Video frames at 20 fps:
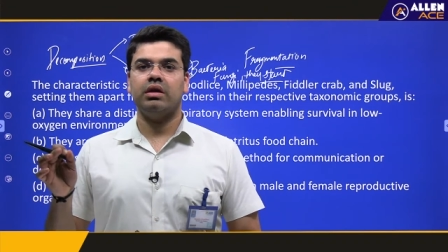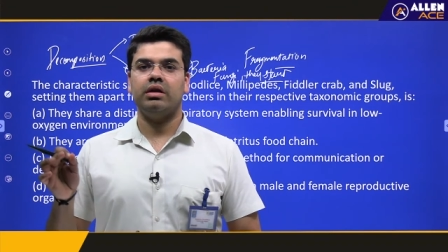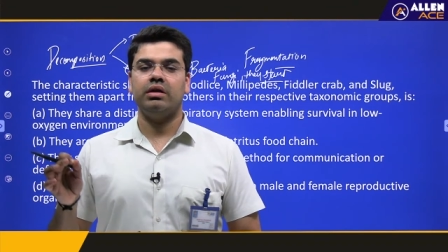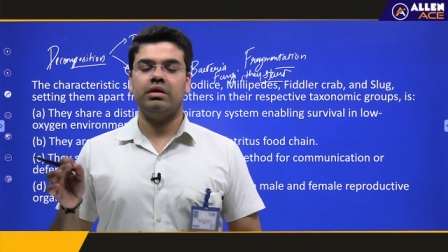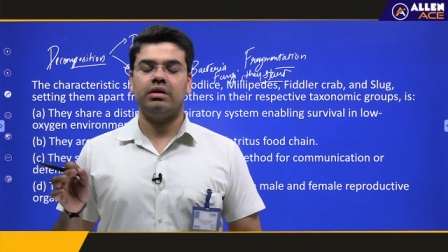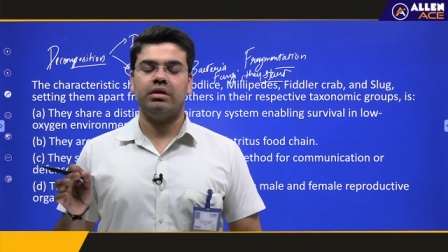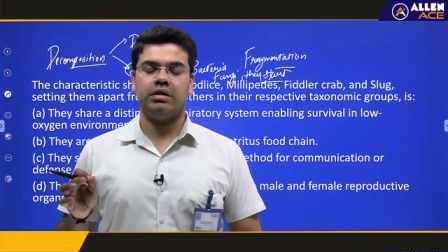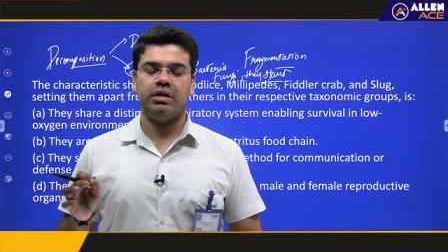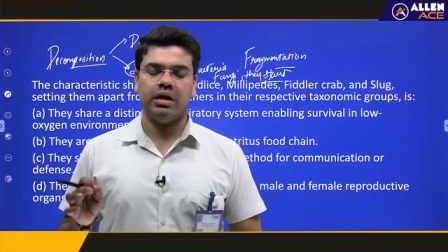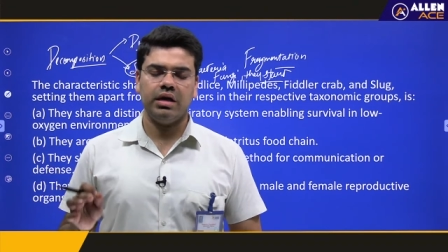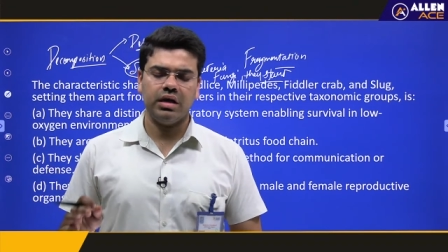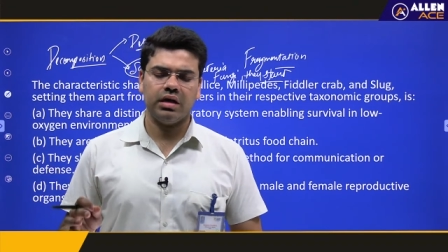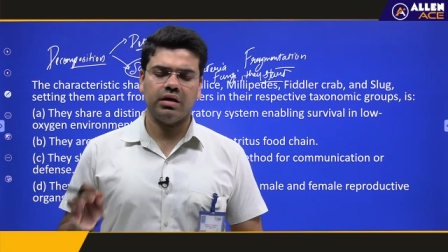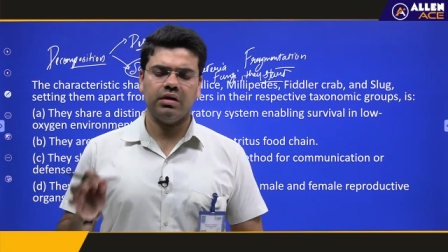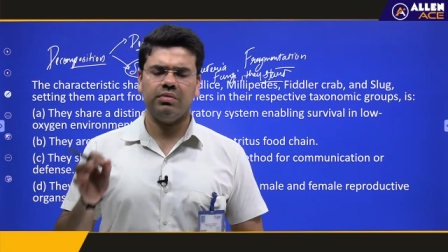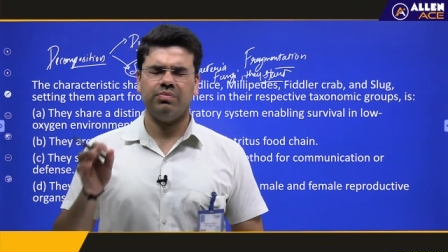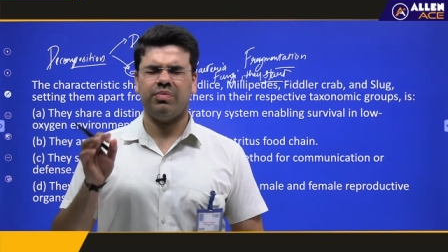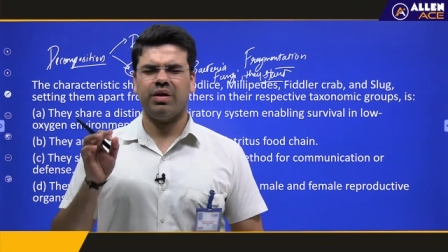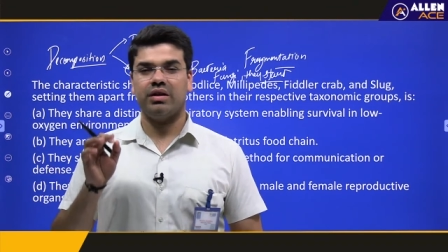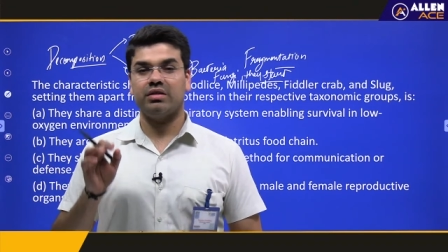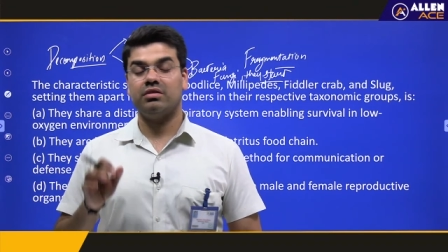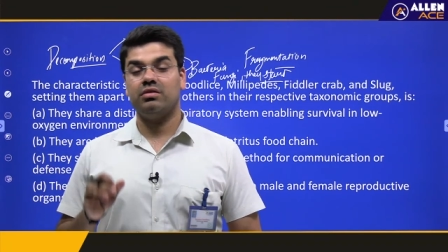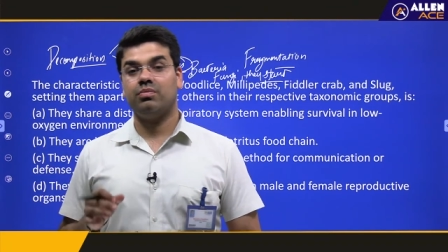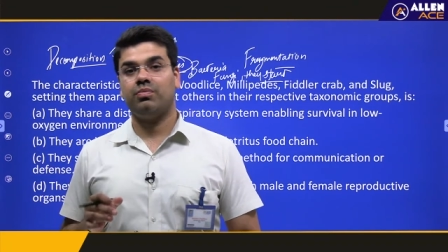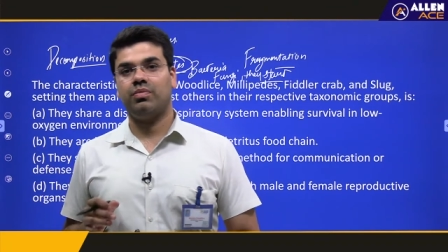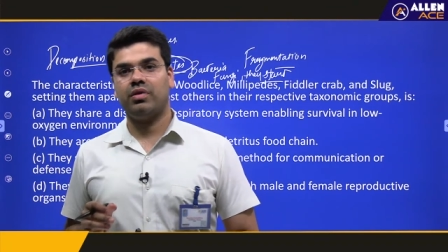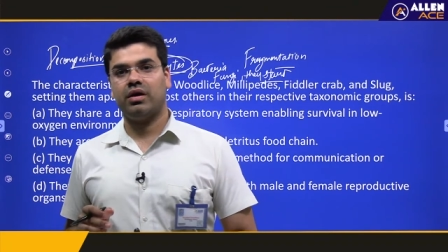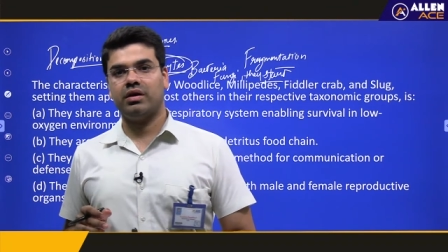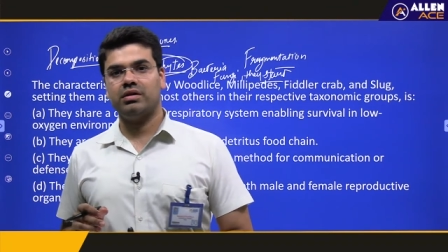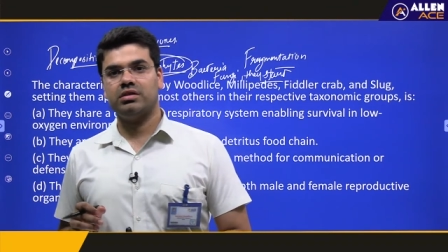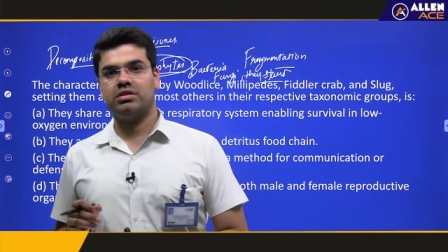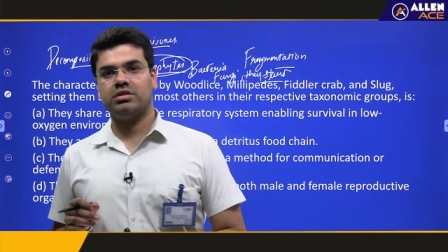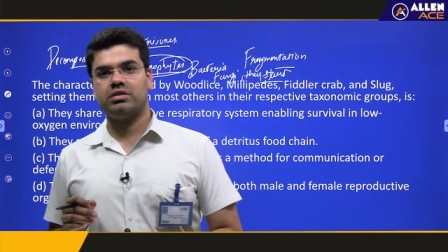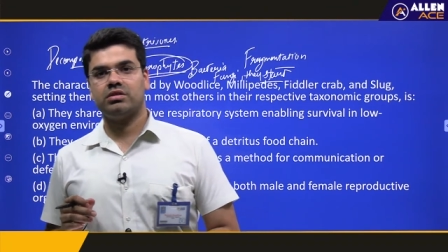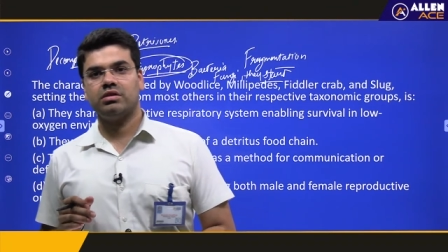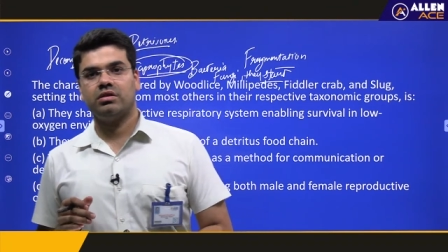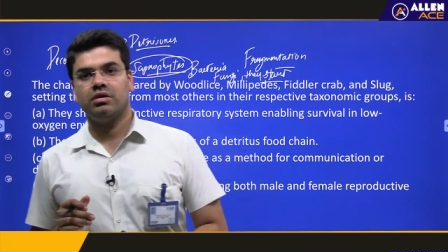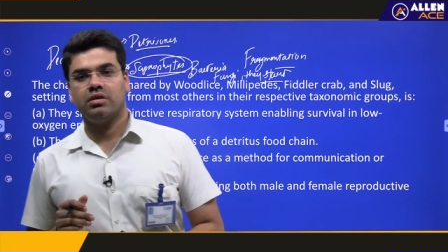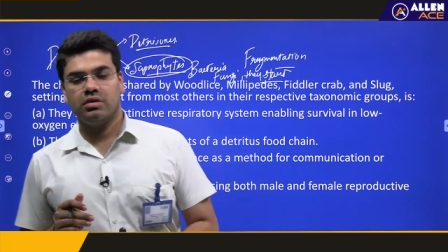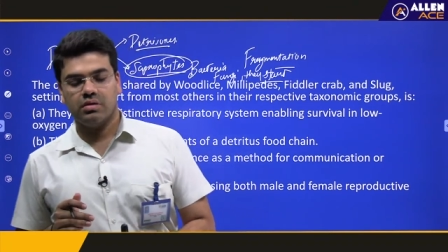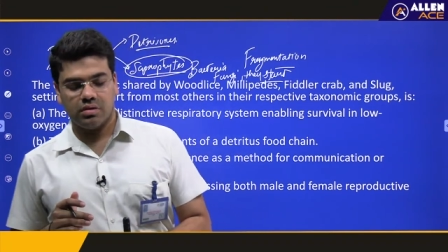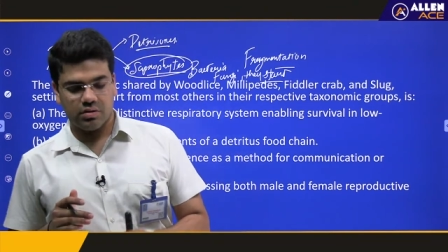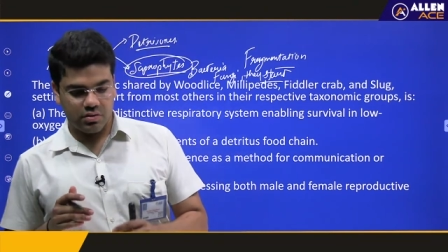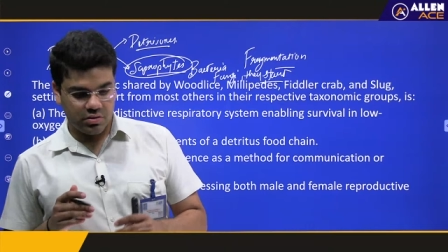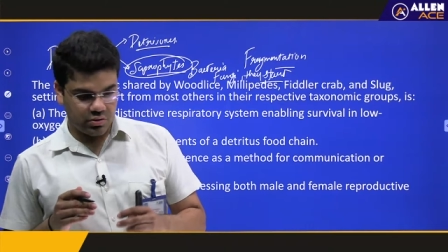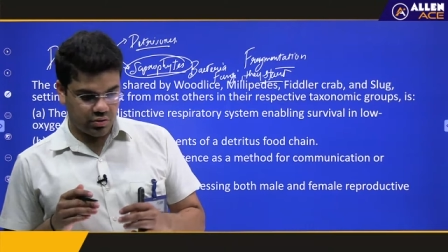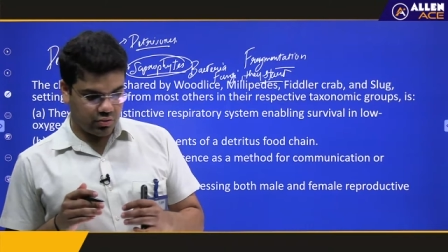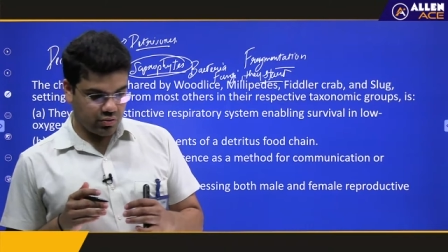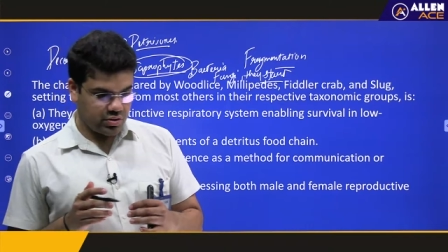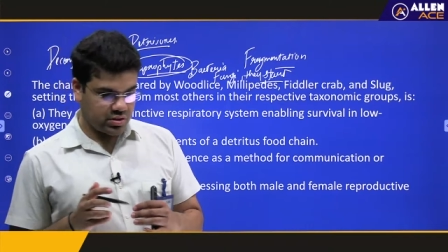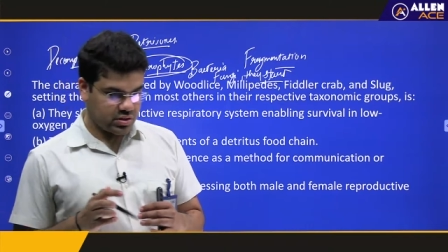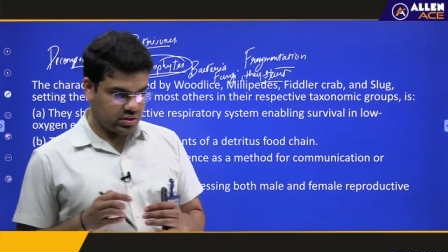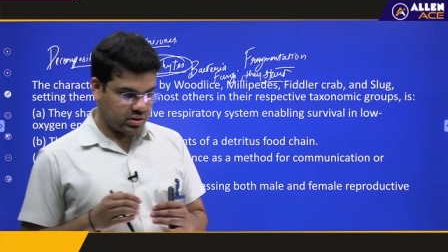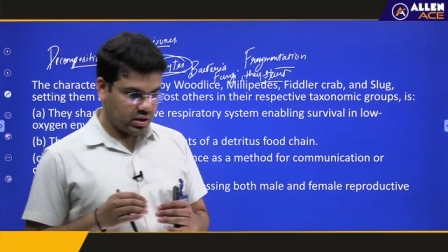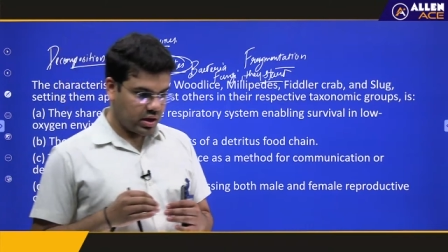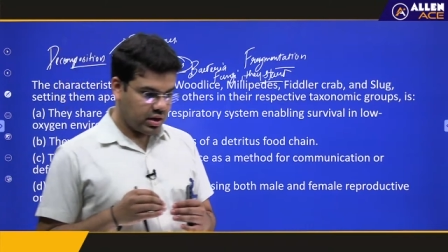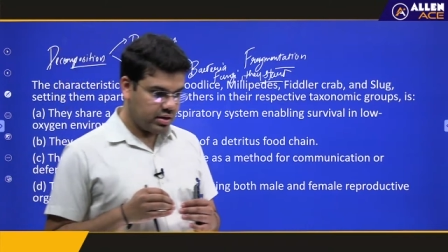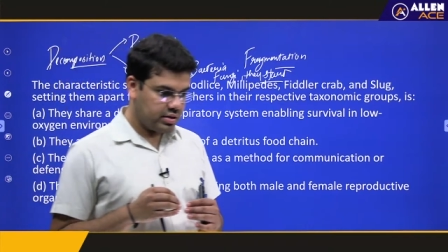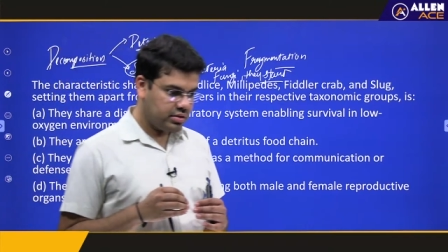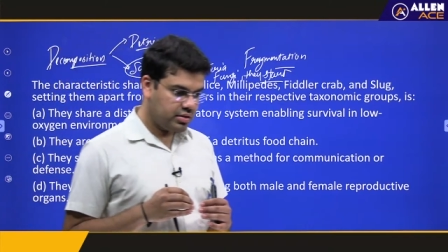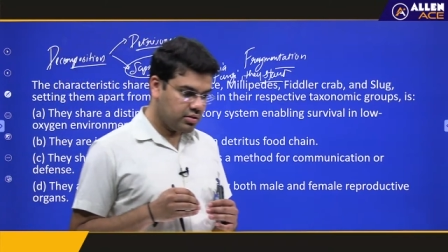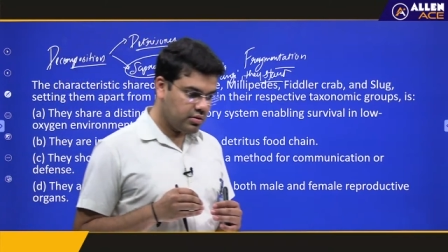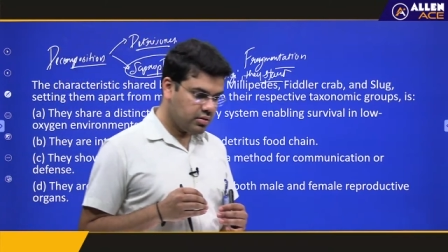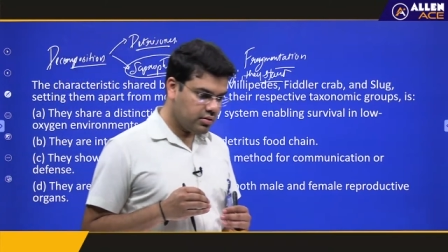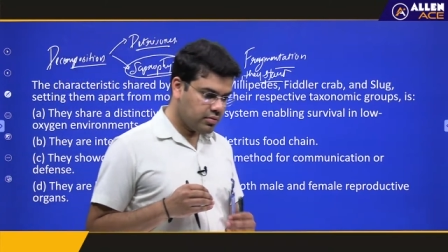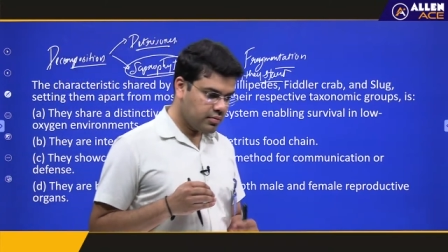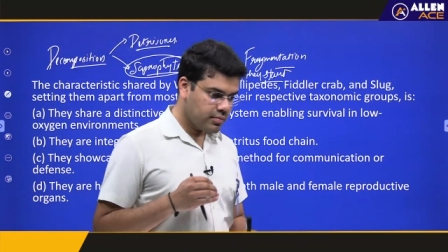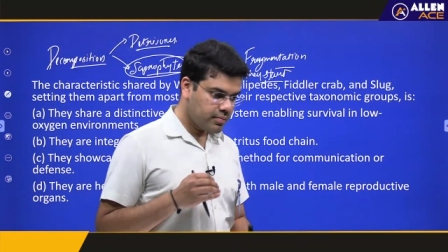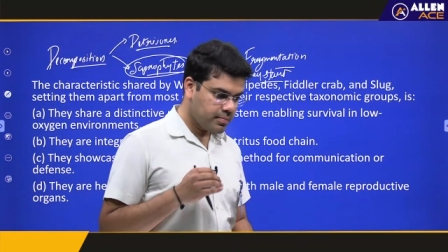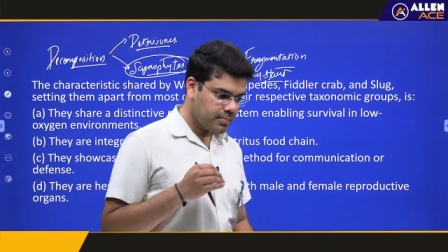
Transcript: intaken by the plants to start the